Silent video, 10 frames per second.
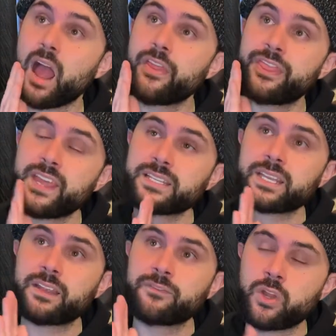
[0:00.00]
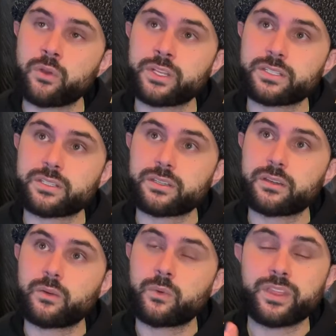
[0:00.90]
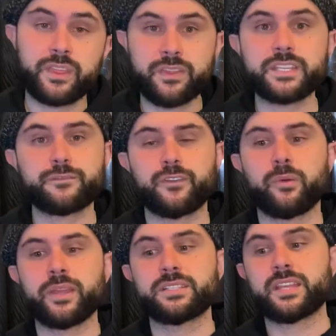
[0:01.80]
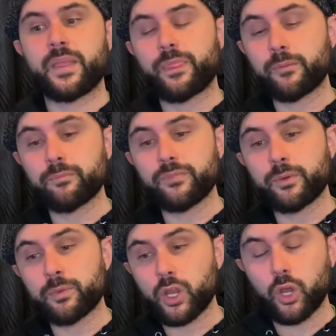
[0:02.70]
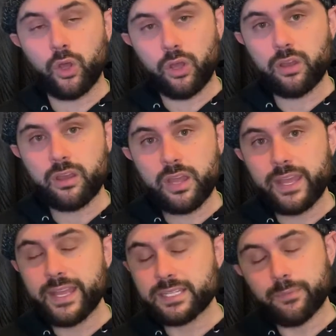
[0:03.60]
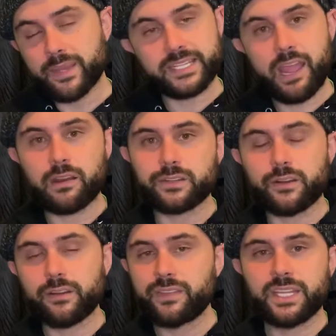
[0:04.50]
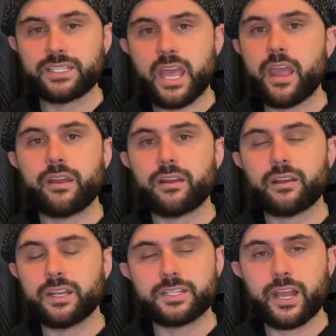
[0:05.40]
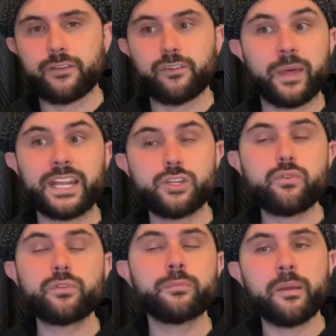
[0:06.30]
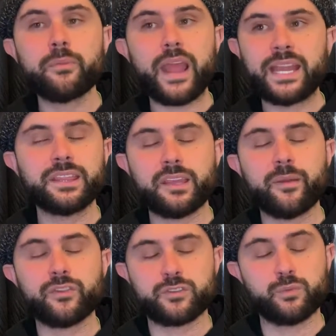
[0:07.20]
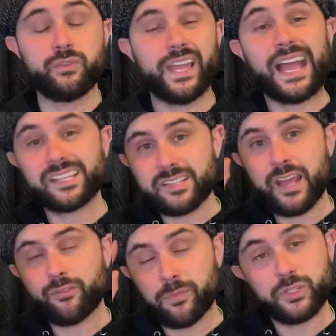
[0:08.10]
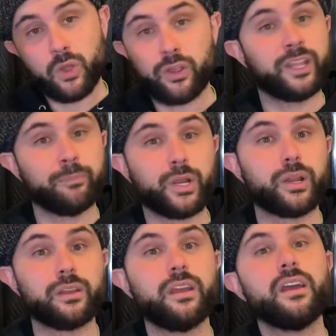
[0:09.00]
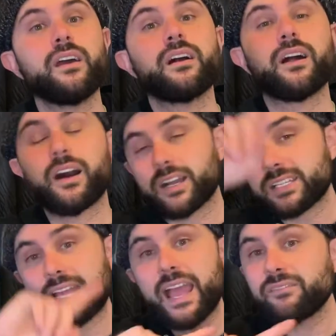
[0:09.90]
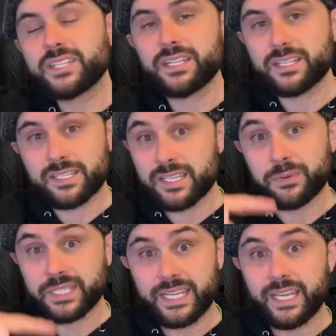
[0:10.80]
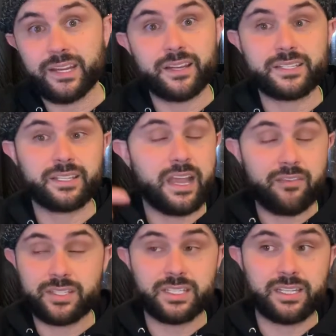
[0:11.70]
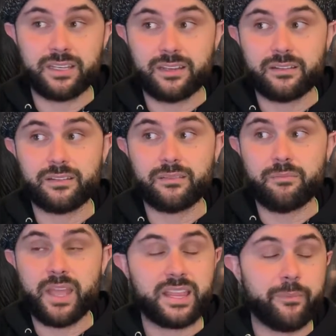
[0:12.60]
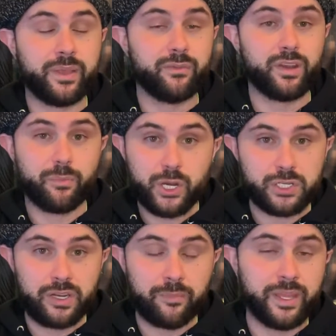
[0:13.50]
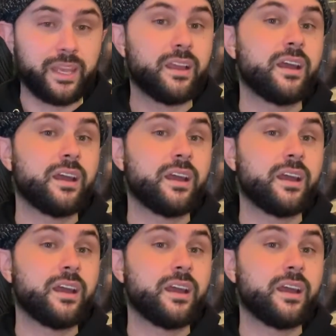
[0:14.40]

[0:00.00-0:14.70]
things that I've noticed within this film is that the macaw is the best character of the entire film. And I don't remember anything about this movie aside from the talking bird. Because I haven't seen this since I was a kid, honestly. Obviously, it didn't make that big of an impression on me